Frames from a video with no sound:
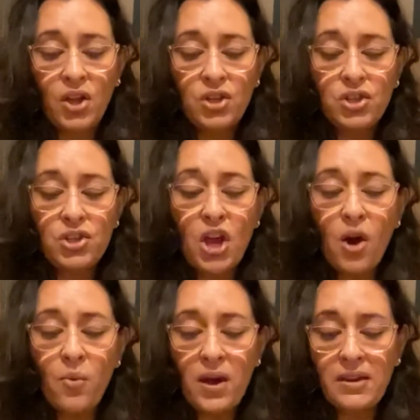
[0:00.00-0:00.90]
No
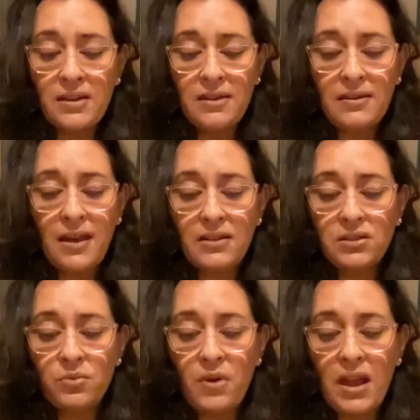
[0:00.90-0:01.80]
one has
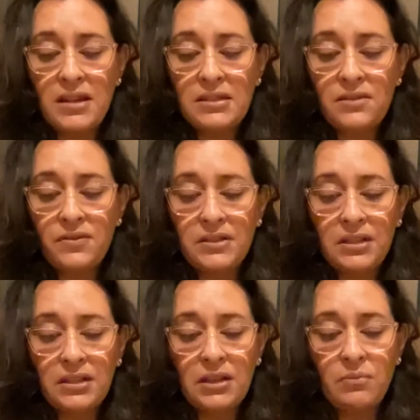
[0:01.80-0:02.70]
the right to
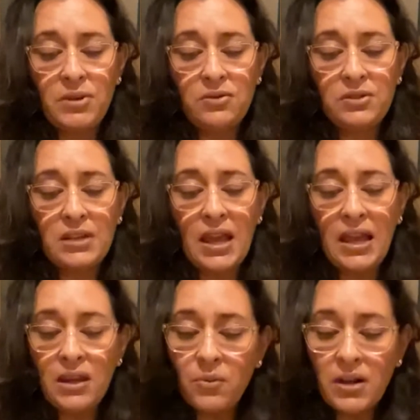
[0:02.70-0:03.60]
physically abuse
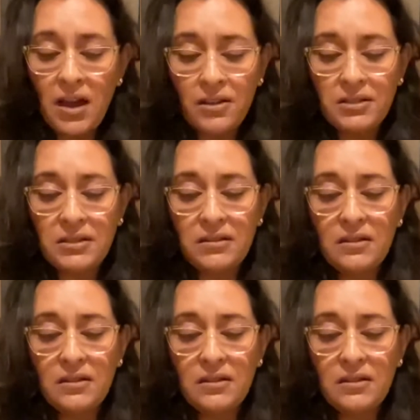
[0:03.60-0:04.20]
anyone else